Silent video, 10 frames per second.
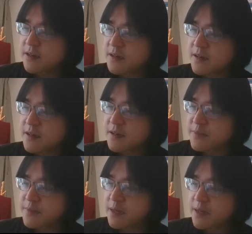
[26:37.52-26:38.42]
this
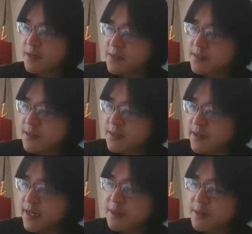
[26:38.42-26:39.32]
becomes, it
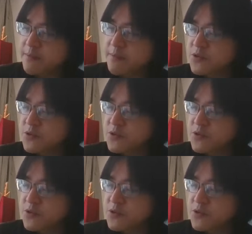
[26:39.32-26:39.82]
comes back to,